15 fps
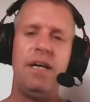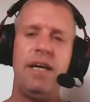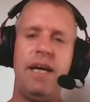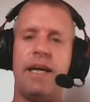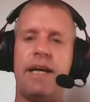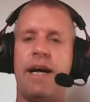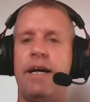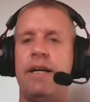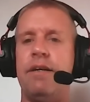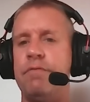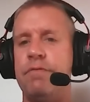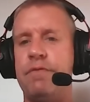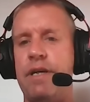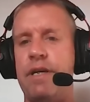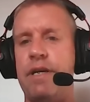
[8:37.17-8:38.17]
it kind
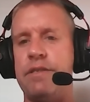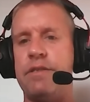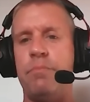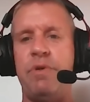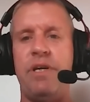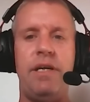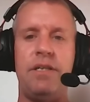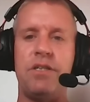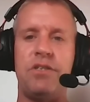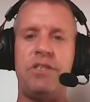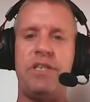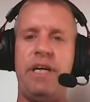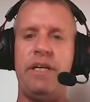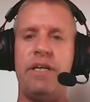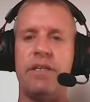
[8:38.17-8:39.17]
of gets to be just
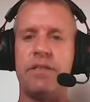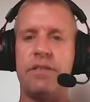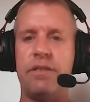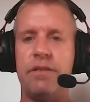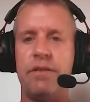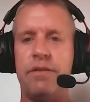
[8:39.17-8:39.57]
tedious.